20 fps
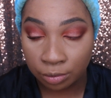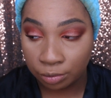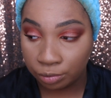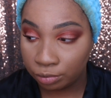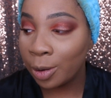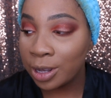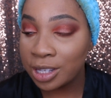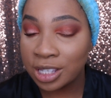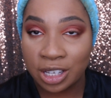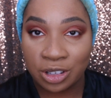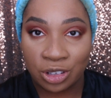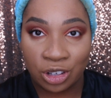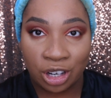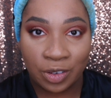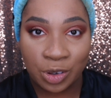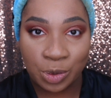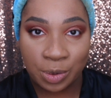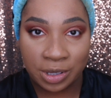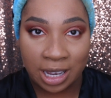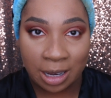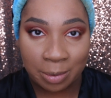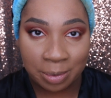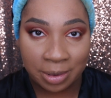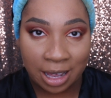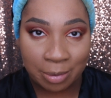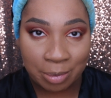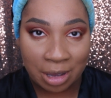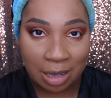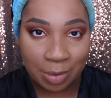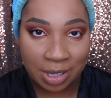I always get nervous when I
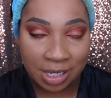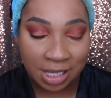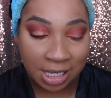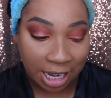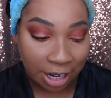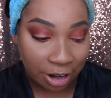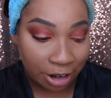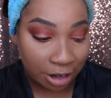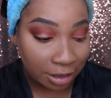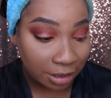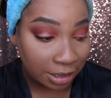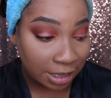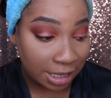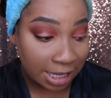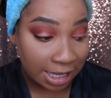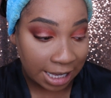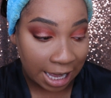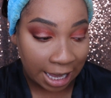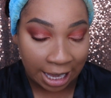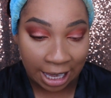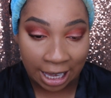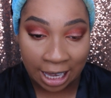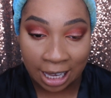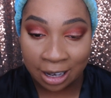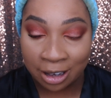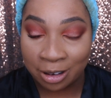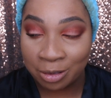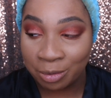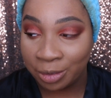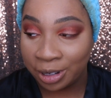apply my mascara because I hate
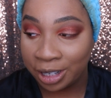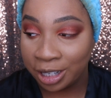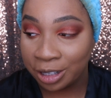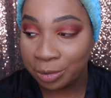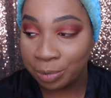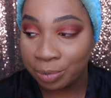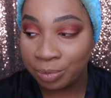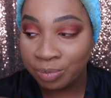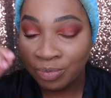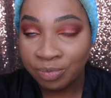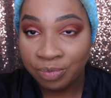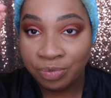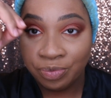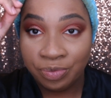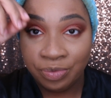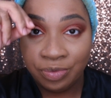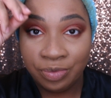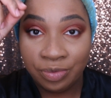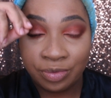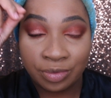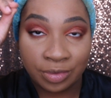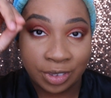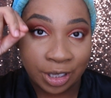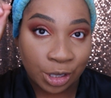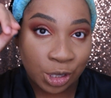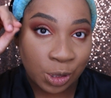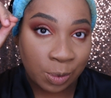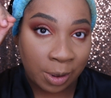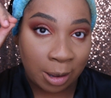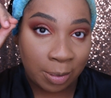it when
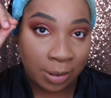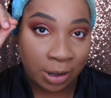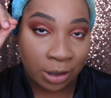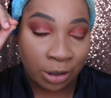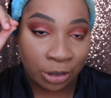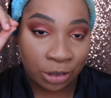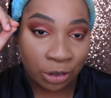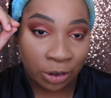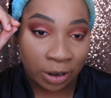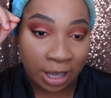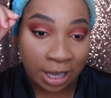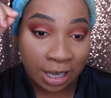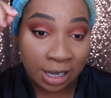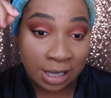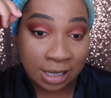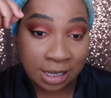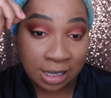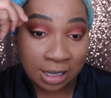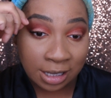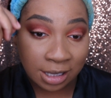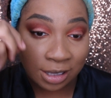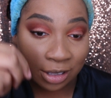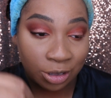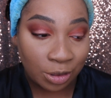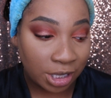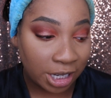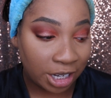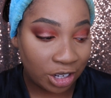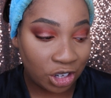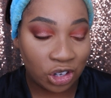you're swiping it on your eyes and you
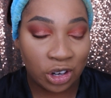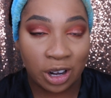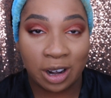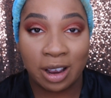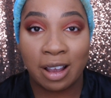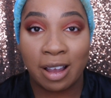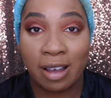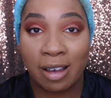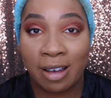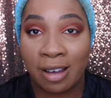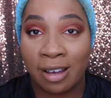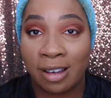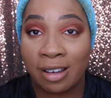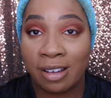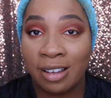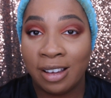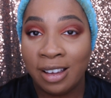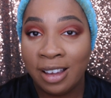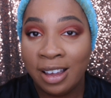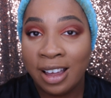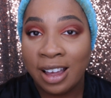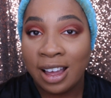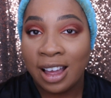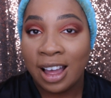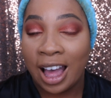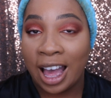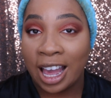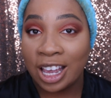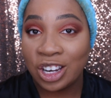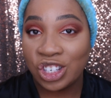touch your
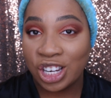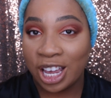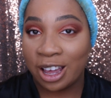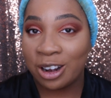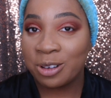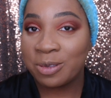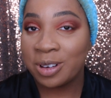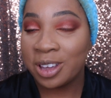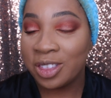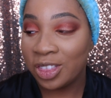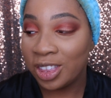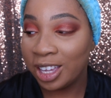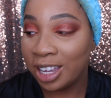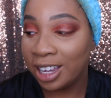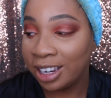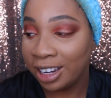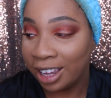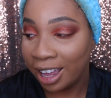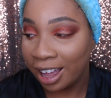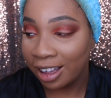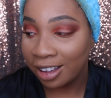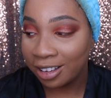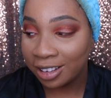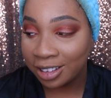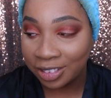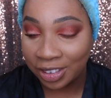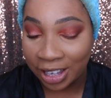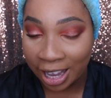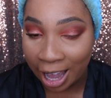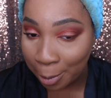eyeshadow with it. Yeah,
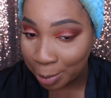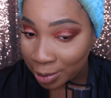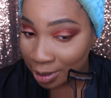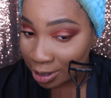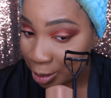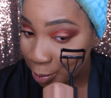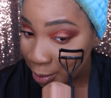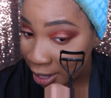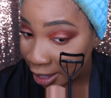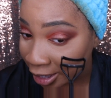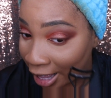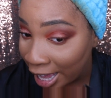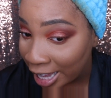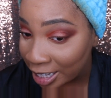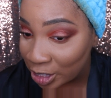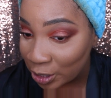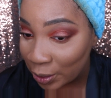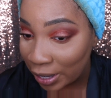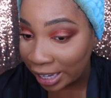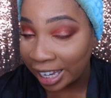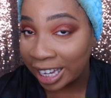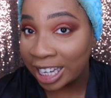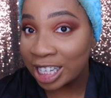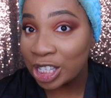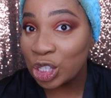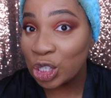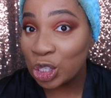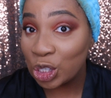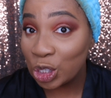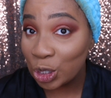that happens to me a lot, so I
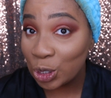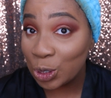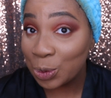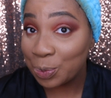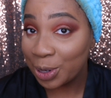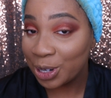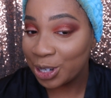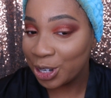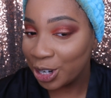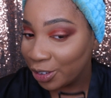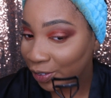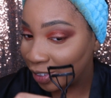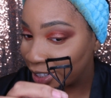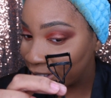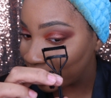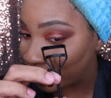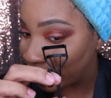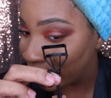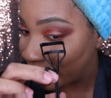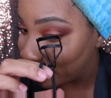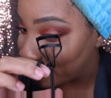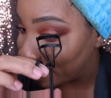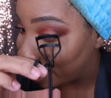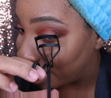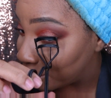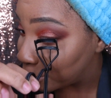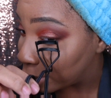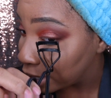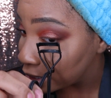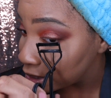get super nervous when I
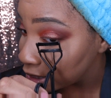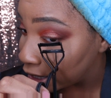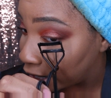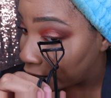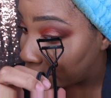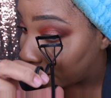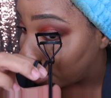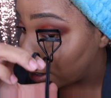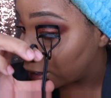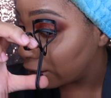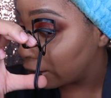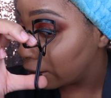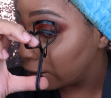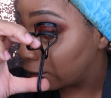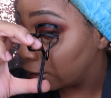apply mascara.